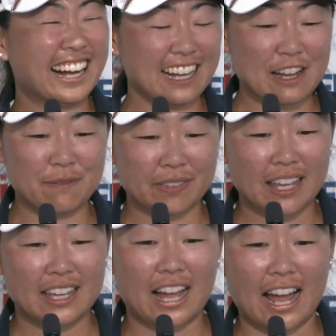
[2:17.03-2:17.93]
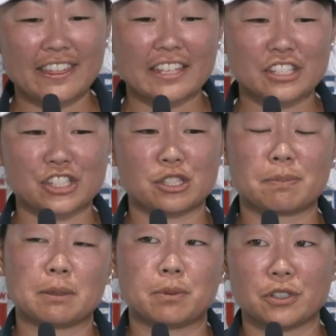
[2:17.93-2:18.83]
I think it's just the
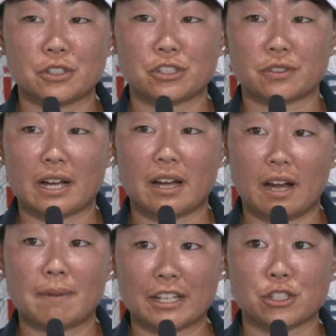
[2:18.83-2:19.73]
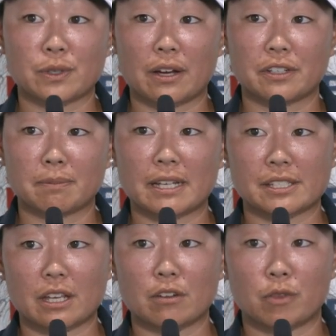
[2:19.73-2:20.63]
people I surrounded
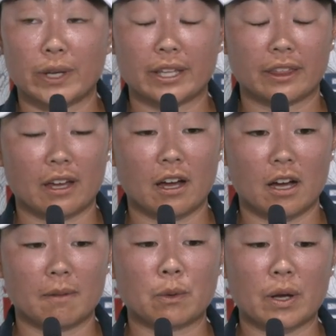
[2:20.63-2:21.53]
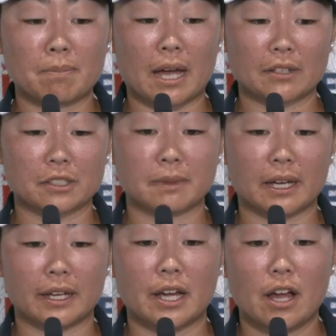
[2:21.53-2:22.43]
myself with. I went back to
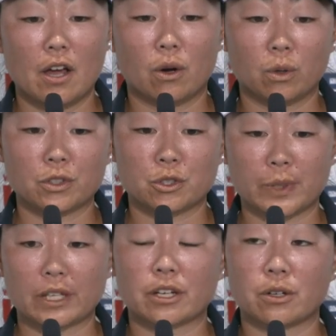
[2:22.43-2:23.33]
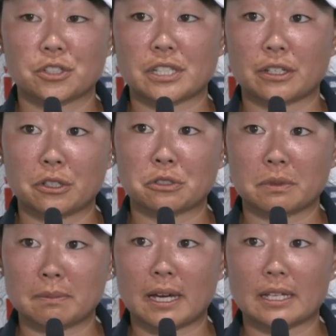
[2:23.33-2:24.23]
my old swing coach that knows
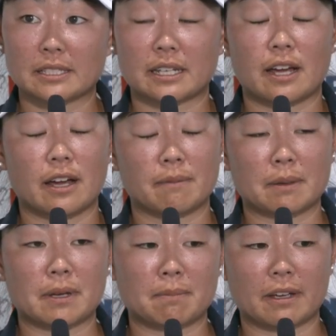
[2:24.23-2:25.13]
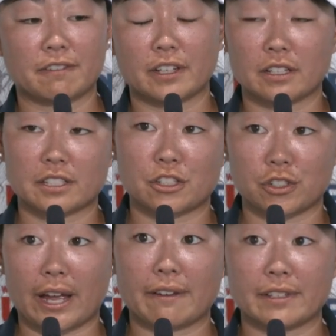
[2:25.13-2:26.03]
me best. I met my fiance
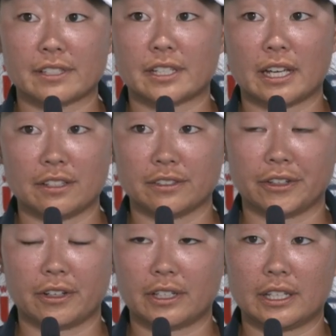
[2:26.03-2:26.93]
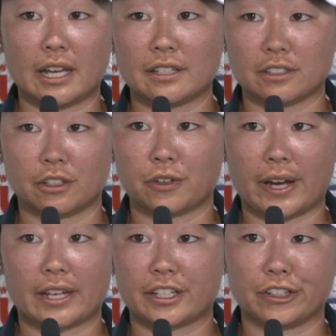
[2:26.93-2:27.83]
Travis. He has a
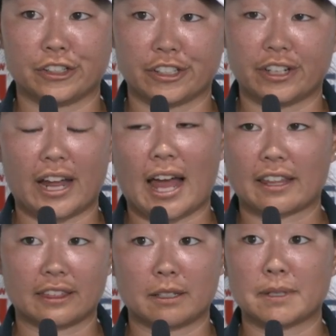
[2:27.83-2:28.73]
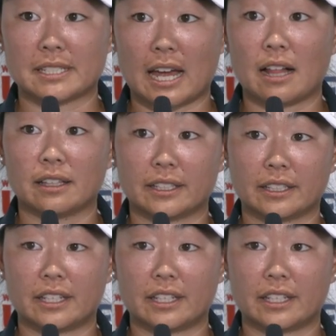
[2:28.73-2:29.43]
great killer athlete mentality.